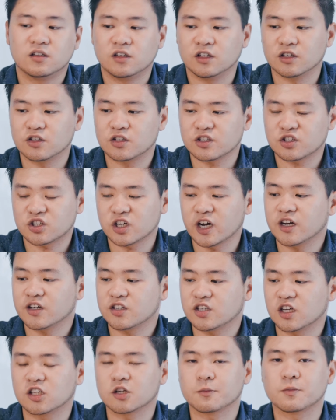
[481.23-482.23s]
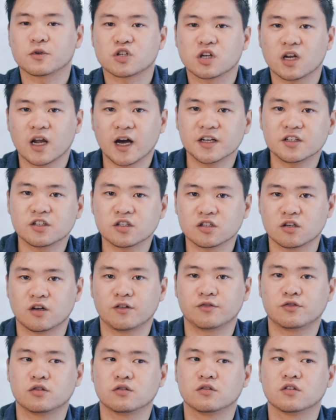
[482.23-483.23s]
This setup is light
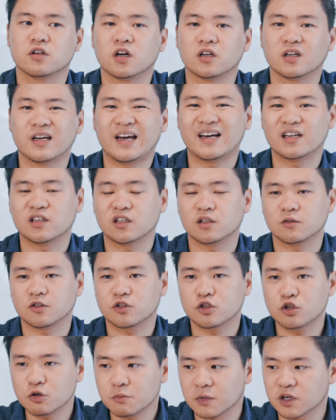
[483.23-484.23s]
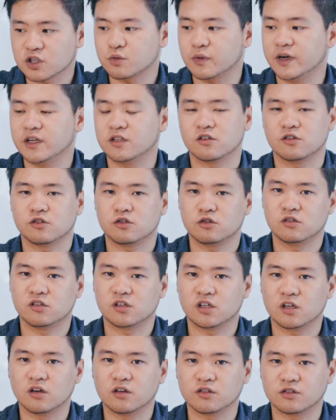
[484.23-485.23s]
enough to not add too much weight onto
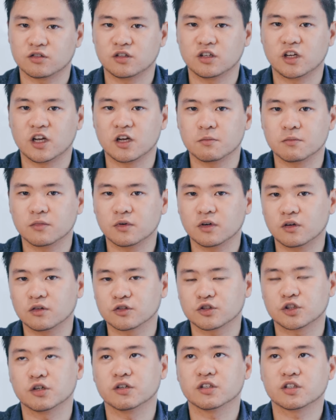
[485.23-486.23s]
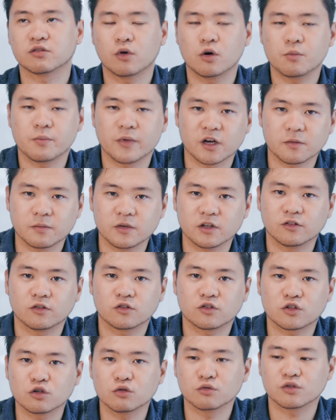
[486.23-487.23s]
the gimbal, so it won't make me
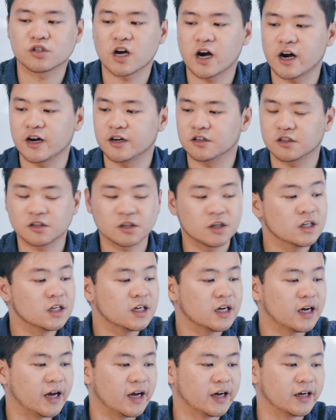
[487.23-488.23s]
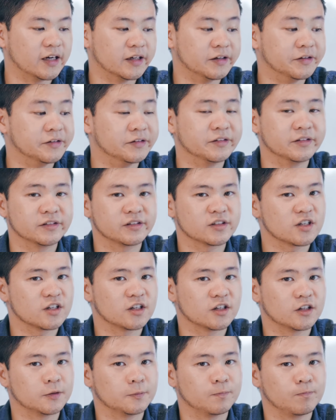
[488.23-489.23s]
too tired. And
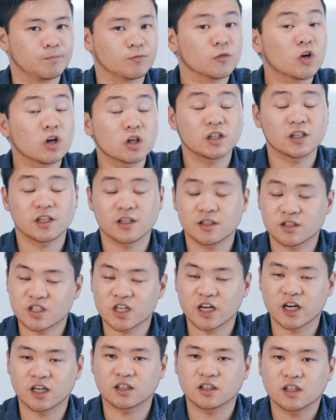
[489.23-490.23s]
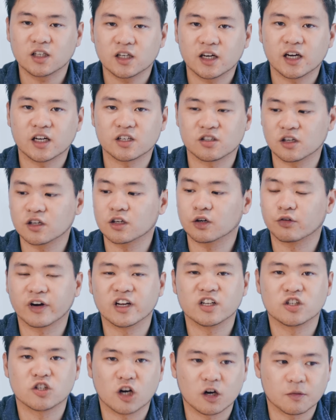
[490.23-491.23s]
Hollyland Tech has done a
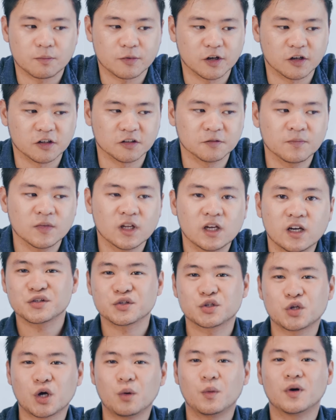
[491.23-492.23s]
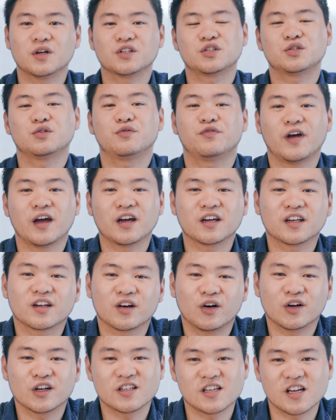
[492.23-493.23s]
great job here. So I want to thank
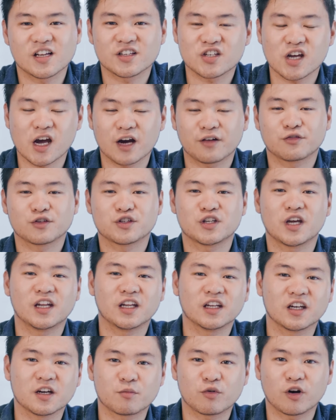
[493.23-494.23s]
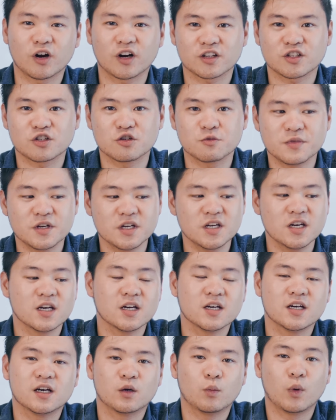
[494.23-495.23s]
Hollyland Tech for sending the product to me.
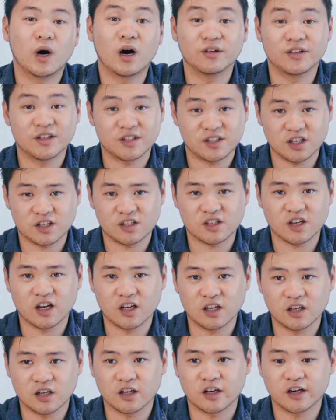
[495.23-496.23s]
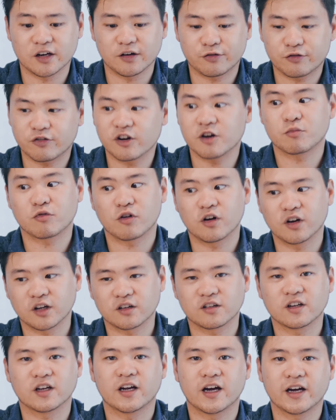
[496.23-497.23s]
While this is a free
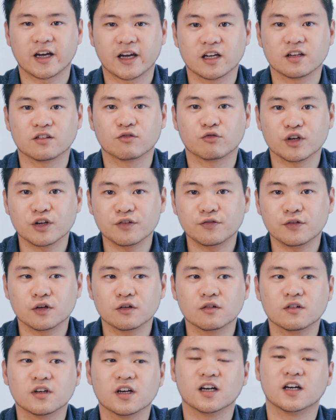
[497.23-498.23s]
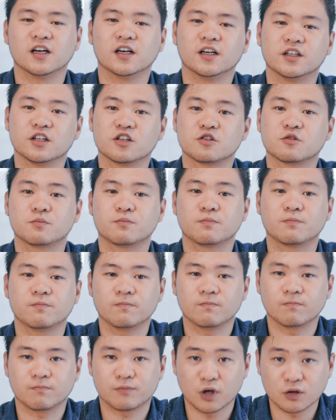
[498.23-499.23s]
product that I can review, this
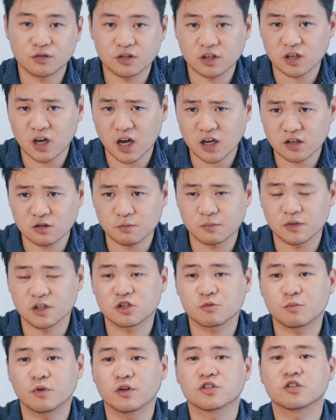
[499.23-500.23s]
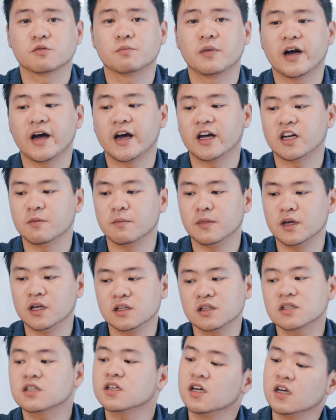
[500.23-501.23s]
post hasn't been sponsored by any
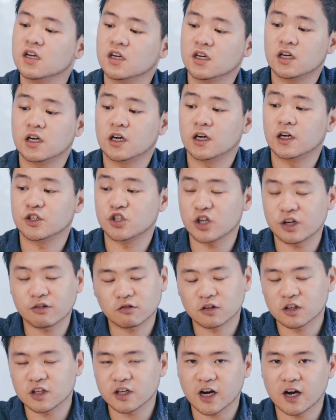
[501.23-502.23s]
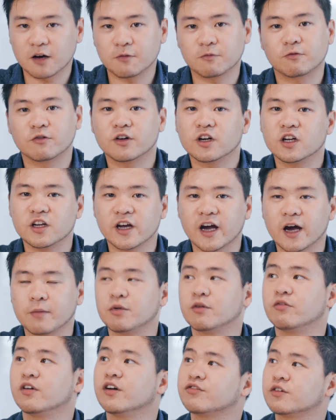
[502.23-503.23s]
means. Generally, I'm really
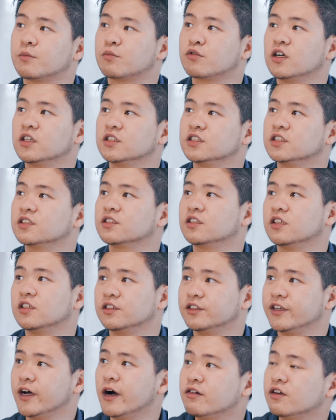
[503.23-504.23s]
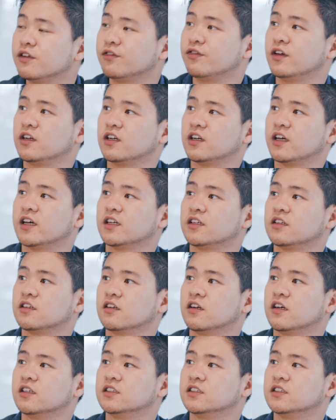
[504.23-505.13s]
happy with the product. The only thing that